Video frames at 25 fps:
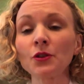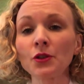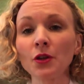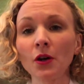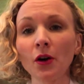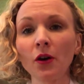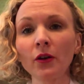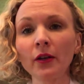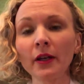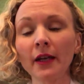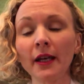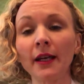
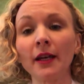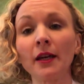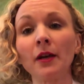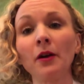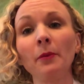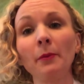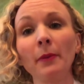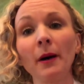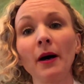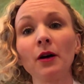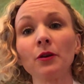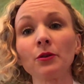talking
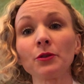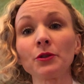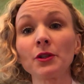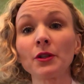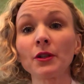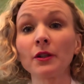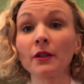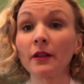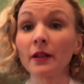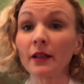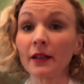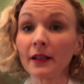
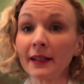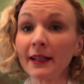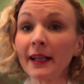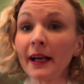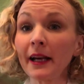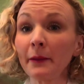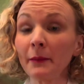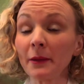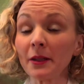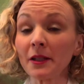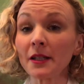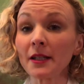about the
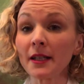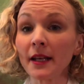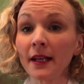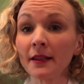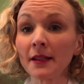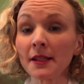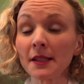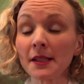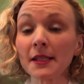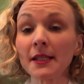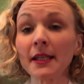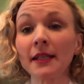climate
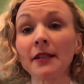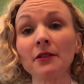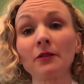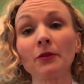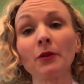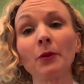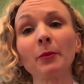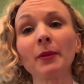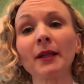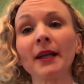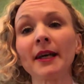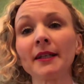and the state
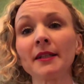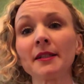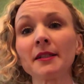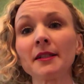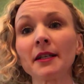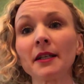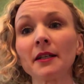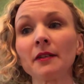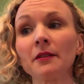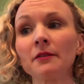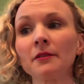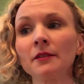of the planet
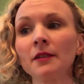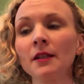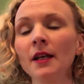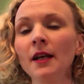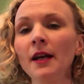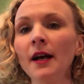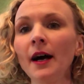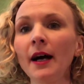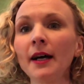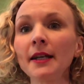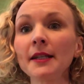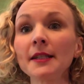here.
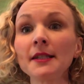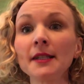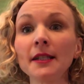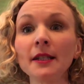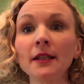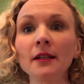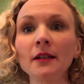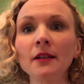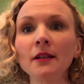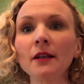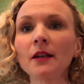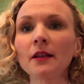I see
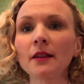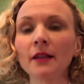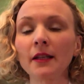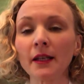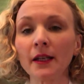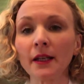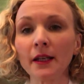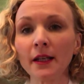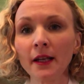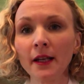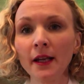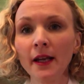
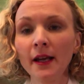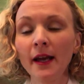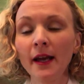nothing.